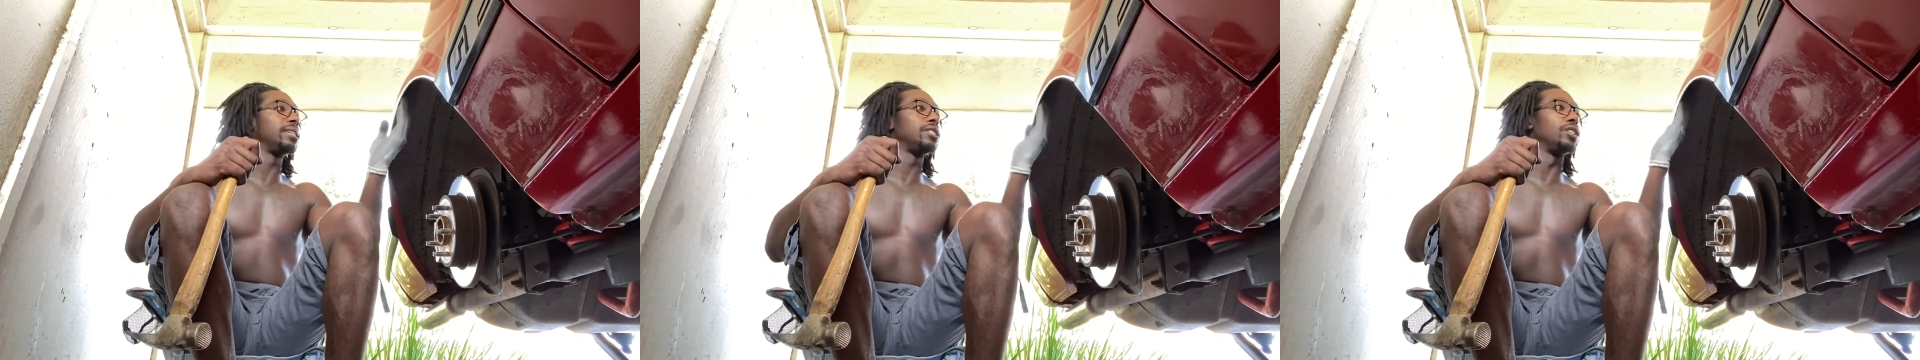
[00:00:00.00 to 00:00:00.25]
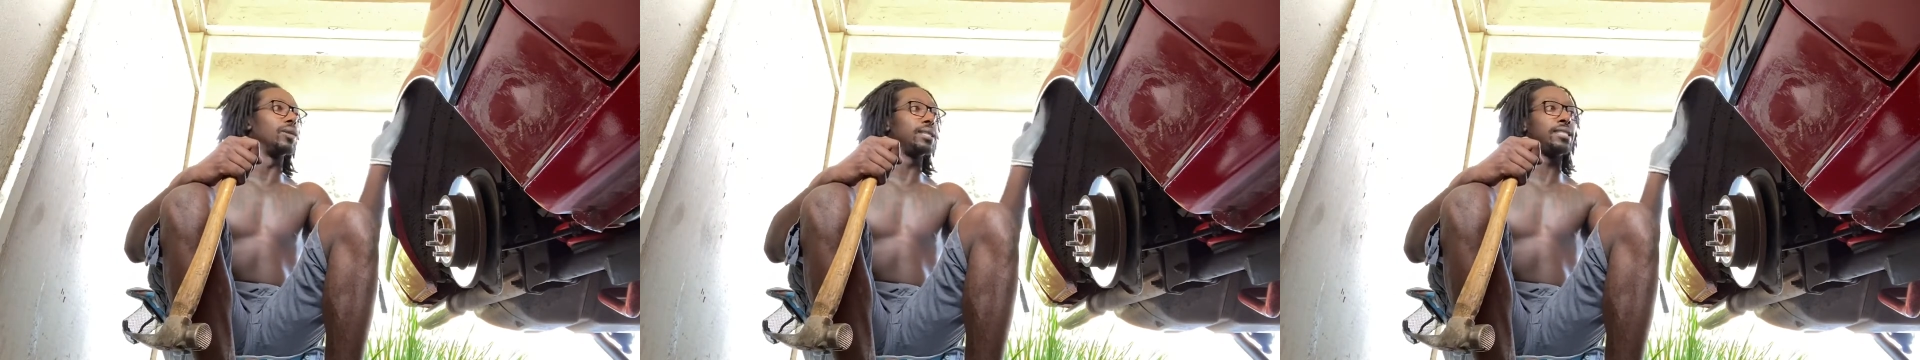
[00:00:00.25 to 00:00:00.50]

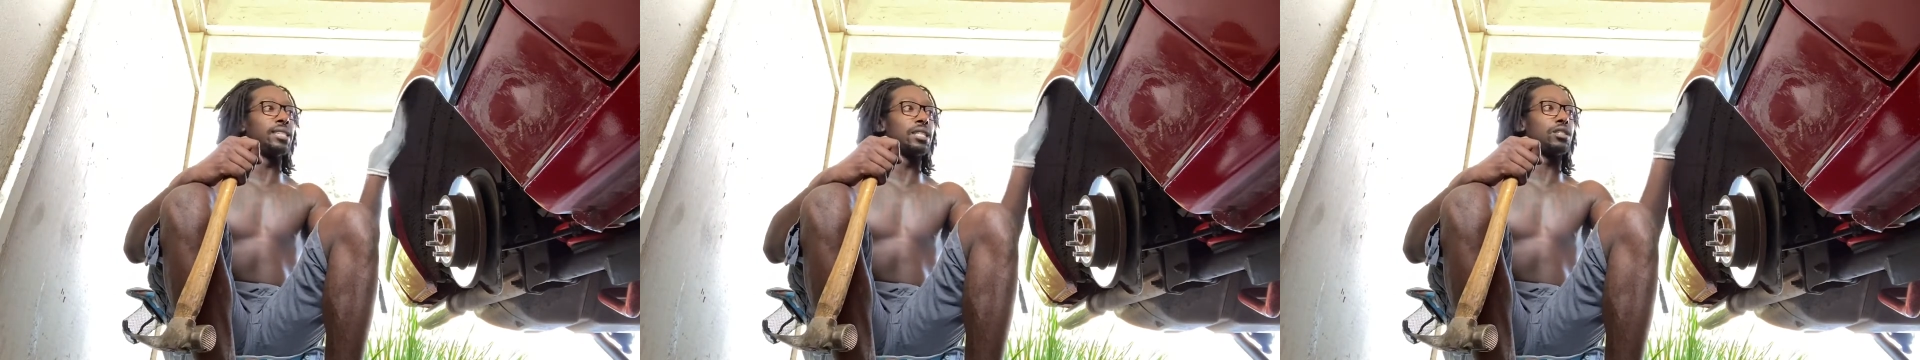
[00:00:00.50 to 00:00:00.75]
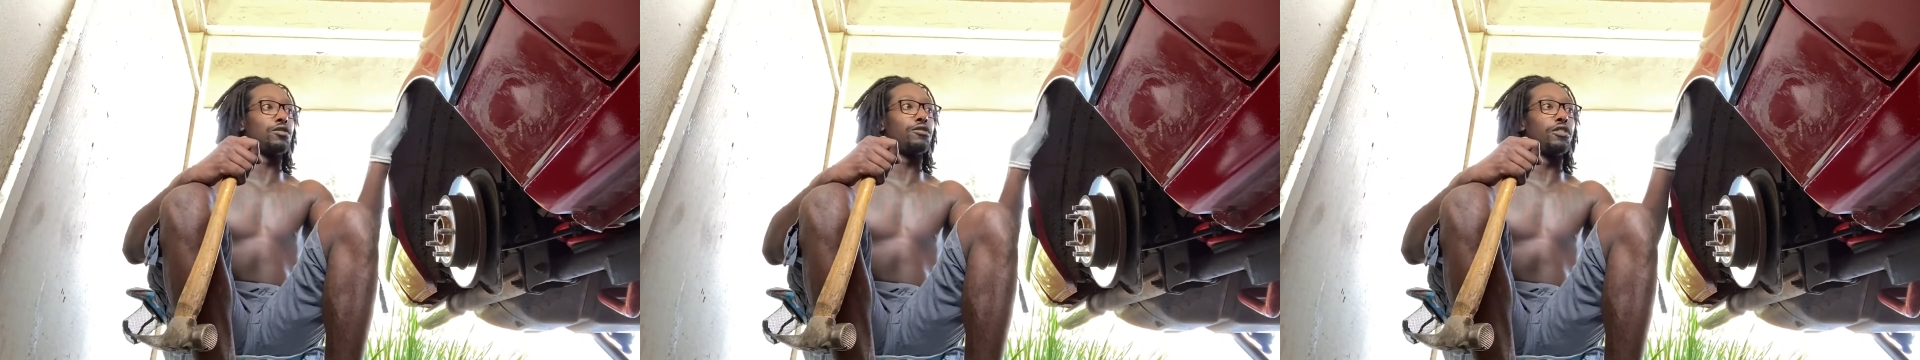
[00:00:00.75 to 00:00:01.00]
so it
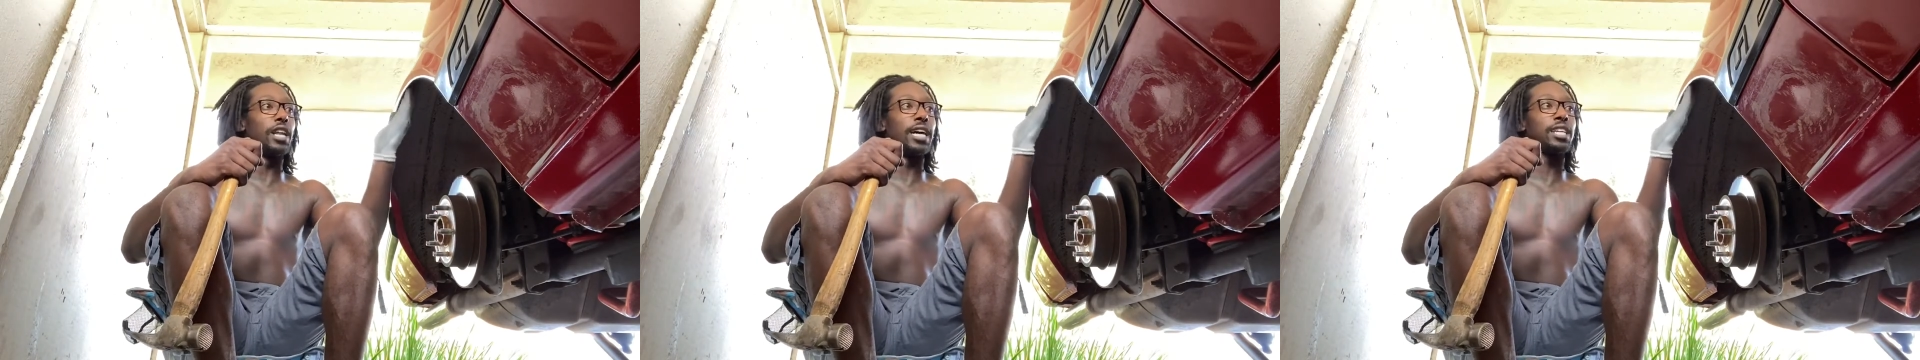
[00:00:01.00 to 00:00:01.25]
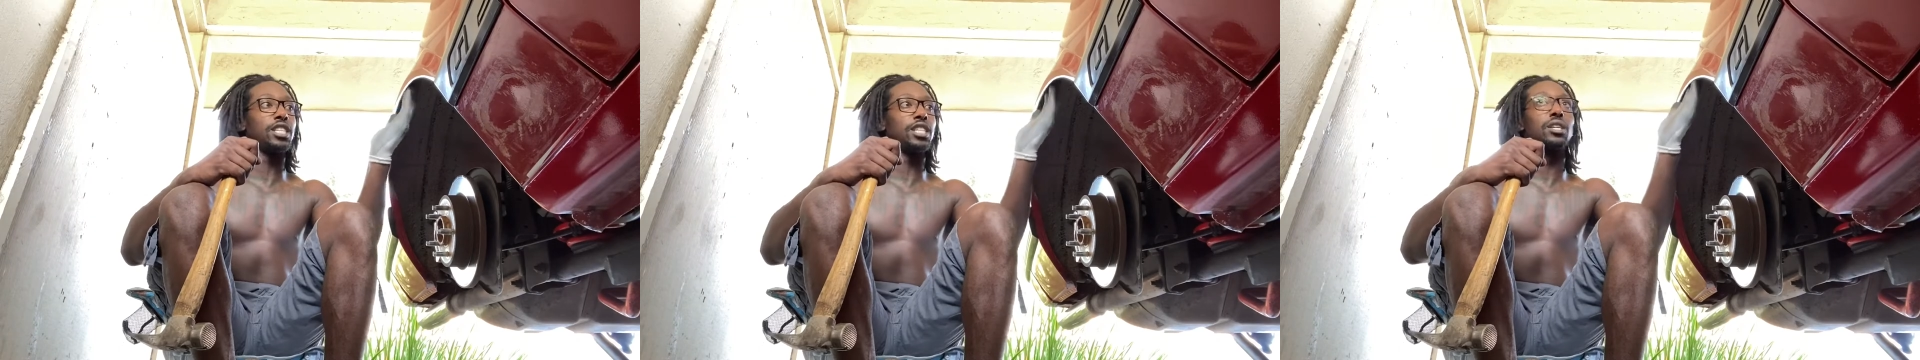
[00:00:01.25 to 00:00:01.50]
sits
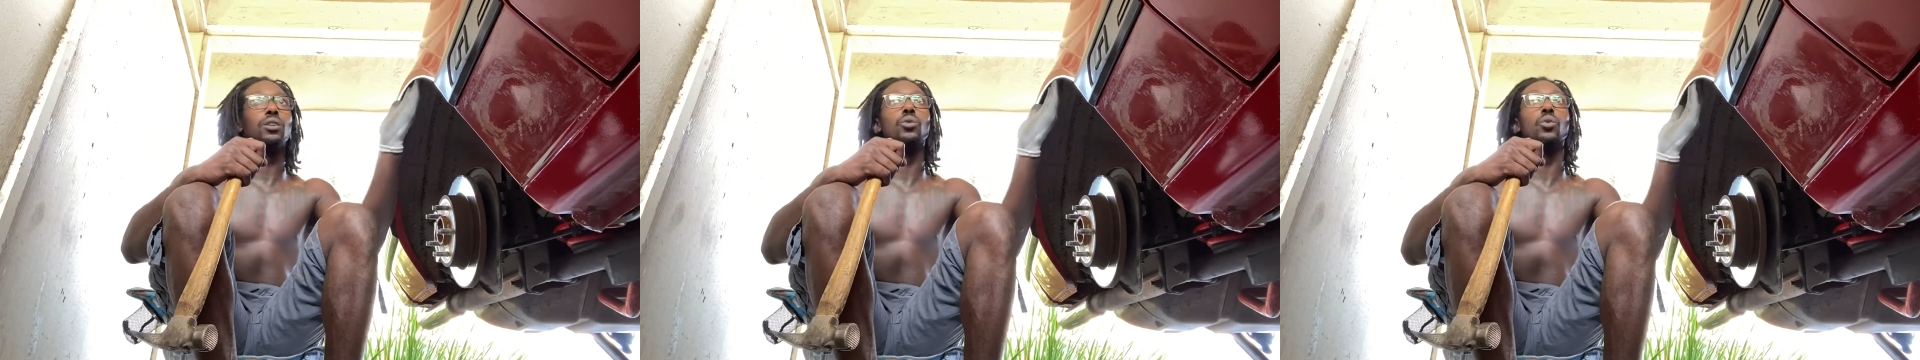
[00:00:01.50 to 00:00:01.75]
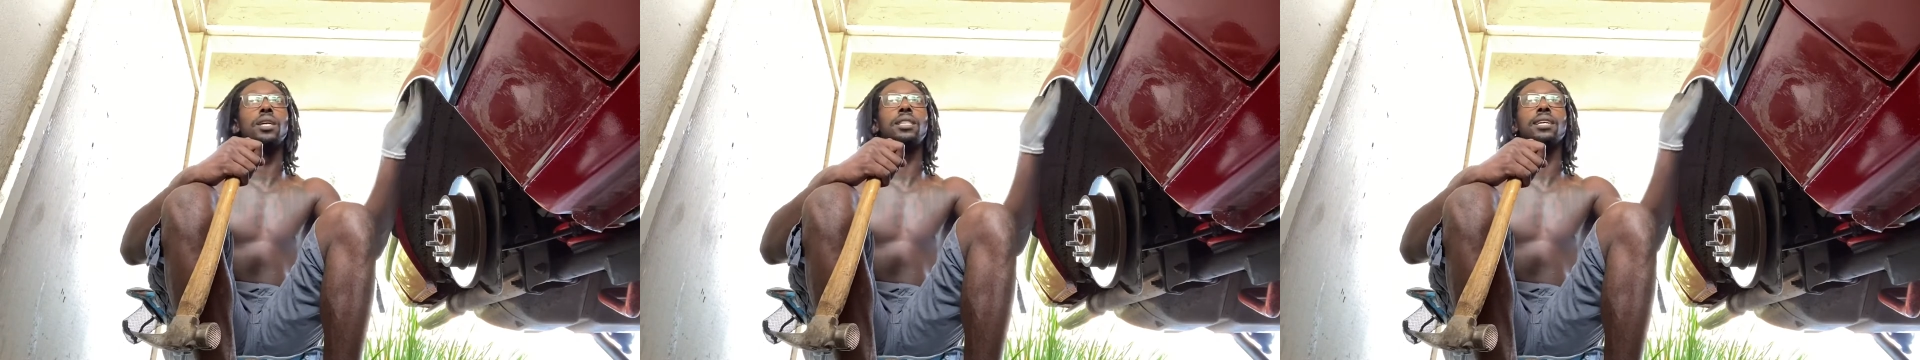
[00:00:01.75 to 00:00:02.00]
flush
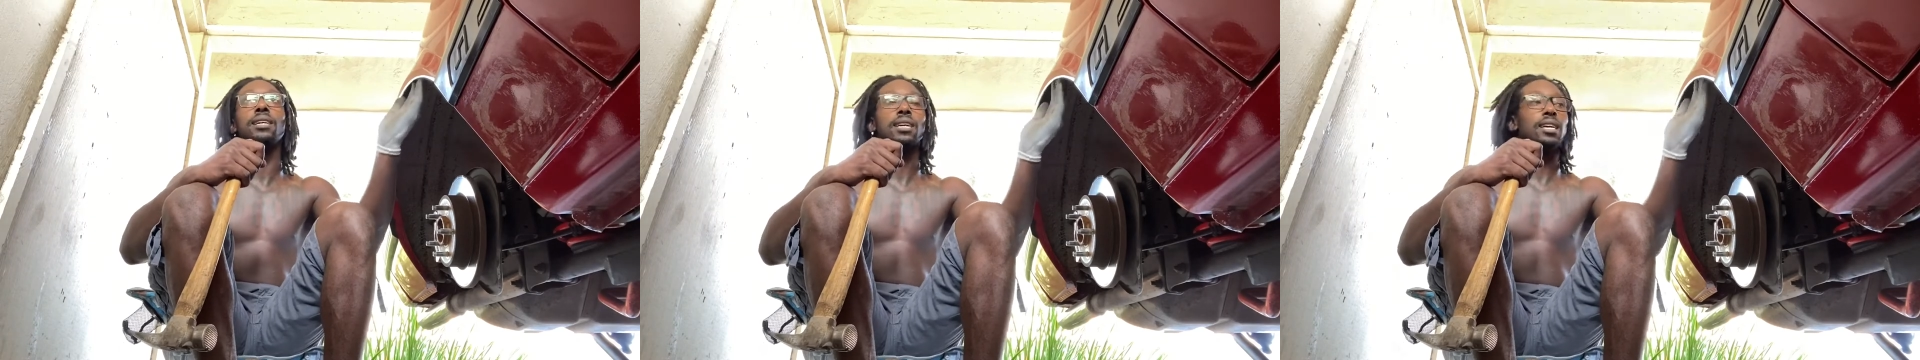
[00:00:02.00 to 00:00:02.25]
with it.